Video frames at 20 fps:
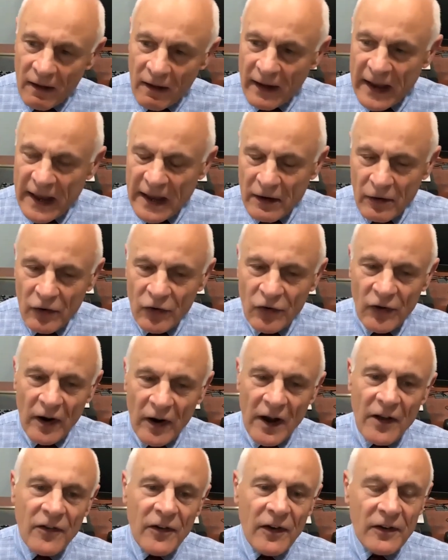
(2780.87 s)

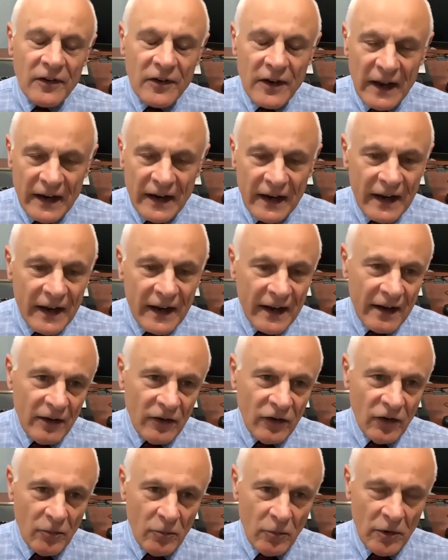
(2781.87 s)
energized and
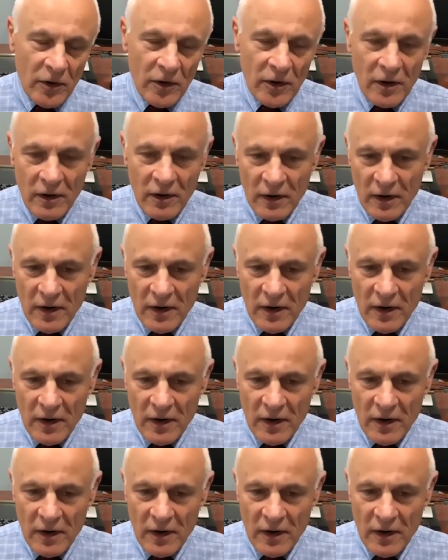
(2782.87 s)
dedicated to work